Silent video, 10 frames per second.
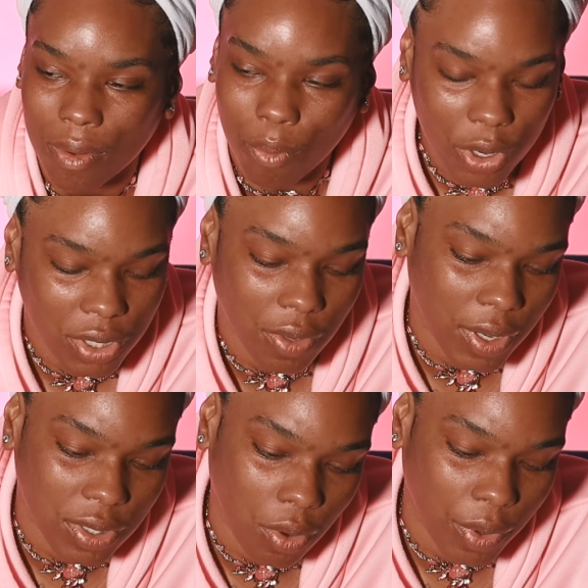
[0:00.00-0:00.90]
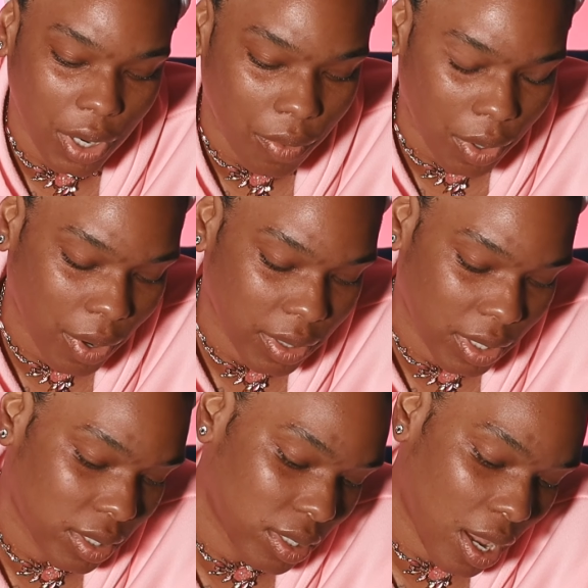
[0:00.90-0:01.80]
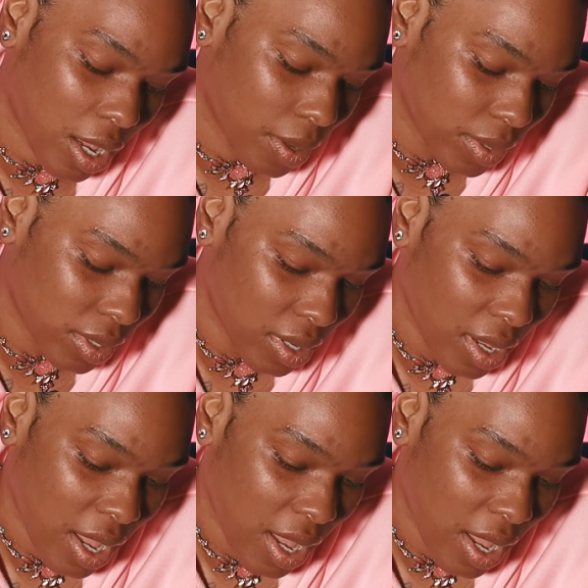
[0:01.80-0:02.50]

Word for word: most of us know we don't want to work these jobs.